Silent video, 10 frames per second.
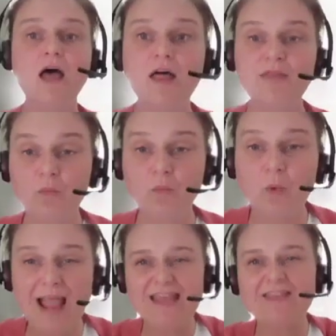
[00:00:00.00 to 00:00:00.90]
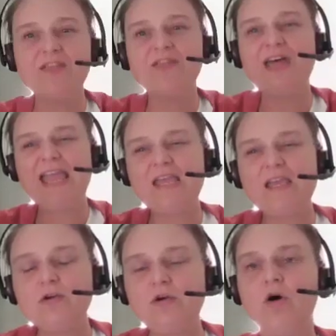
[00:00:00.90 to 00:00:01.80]
the way that they
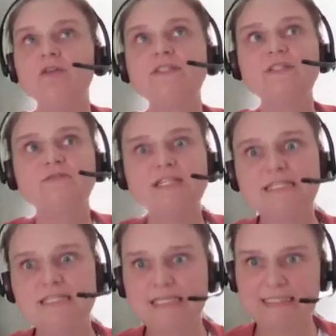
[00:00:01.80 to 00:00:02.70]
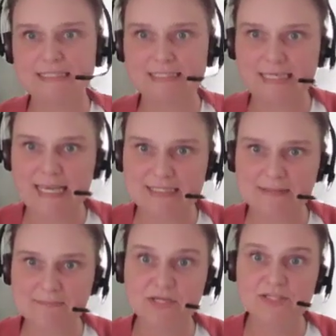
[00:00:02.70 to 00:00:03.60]
got the resistance against
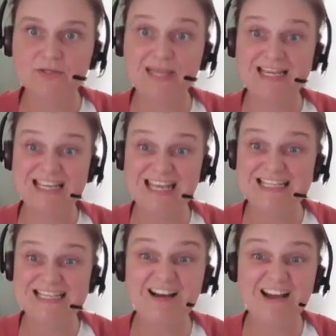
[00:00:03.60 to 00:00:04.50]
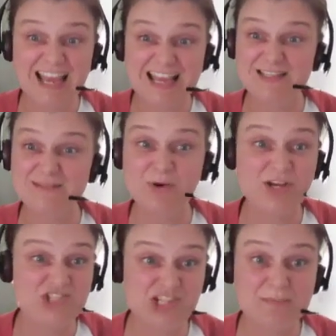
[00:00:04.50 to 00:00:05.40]
the muscle they needed, I had to put
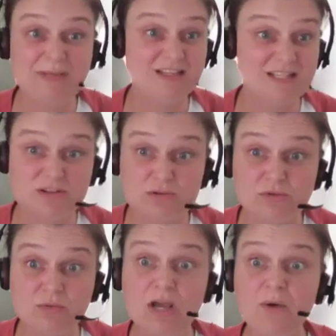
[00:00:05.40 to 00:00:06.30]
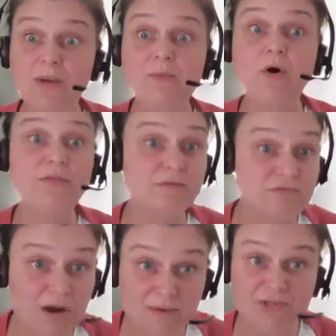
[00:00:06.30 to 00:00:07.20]
a gym in the school. We were on the
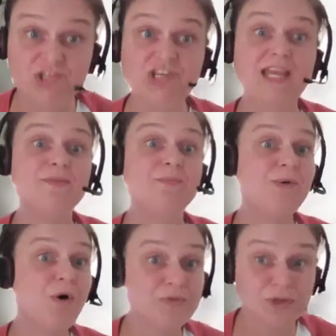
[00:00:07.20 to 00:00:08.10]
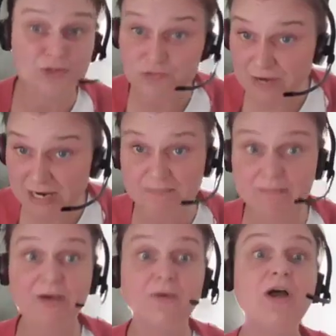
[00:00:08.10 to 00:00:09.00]
row machine, we were on the
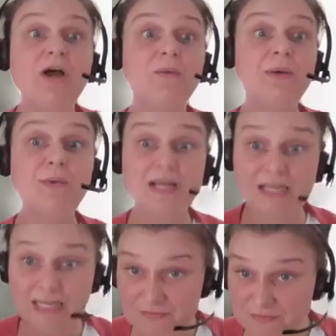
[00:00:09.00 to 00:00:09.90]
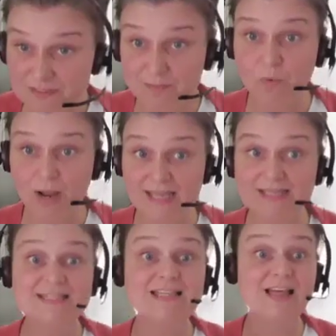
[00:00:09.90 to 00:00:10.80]
treadmill, we were lifting
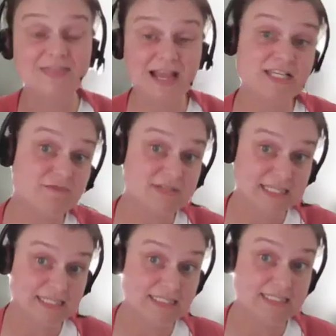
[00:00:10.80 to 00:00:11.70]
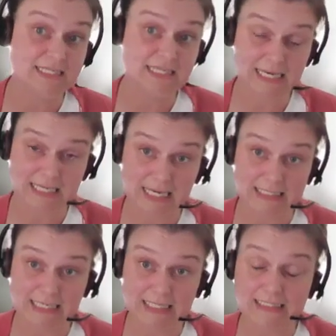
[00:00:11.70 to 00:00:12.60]
weights. That's a resistance that they
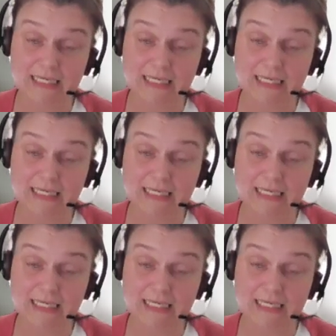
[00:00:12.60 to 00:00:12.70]
needed.